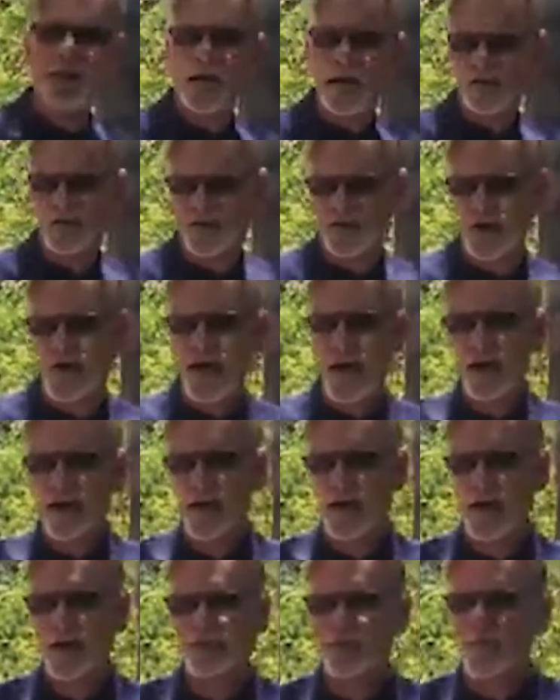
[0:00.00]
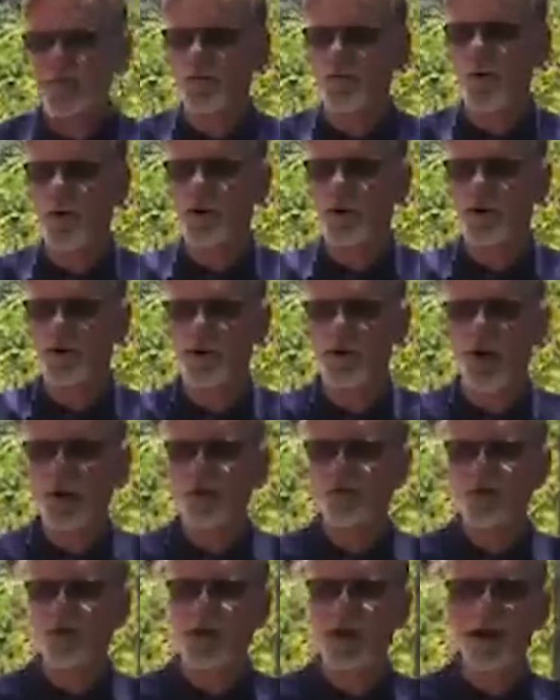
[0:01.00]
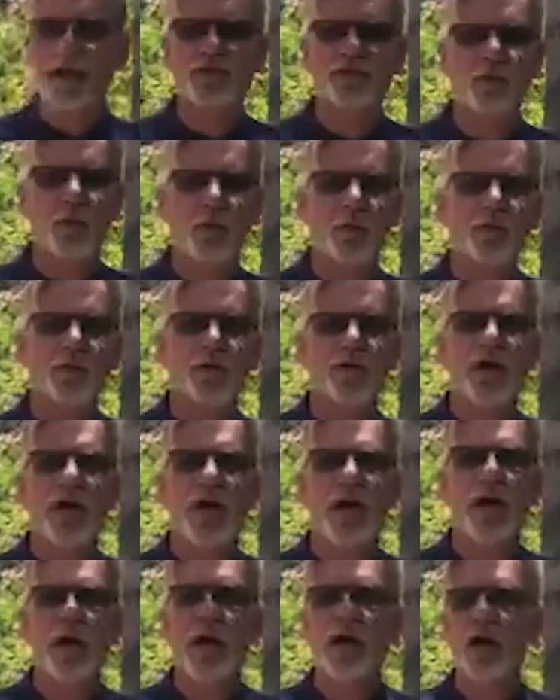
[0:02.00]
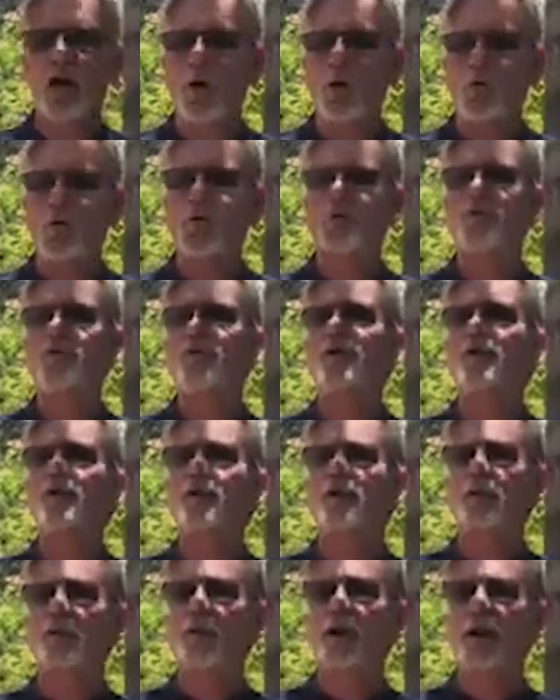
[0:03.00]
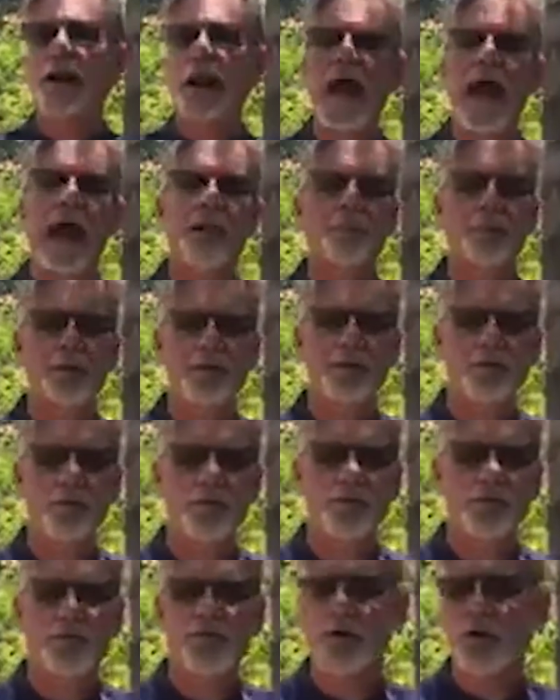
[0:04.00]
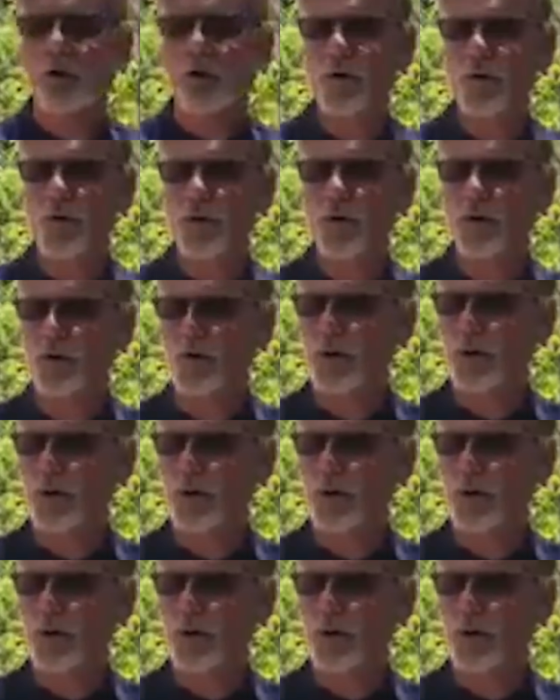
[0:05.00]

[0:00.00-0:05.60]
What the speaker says: yesterday, and if you're following along, today is what we're going to reveal what happened with the yogurt,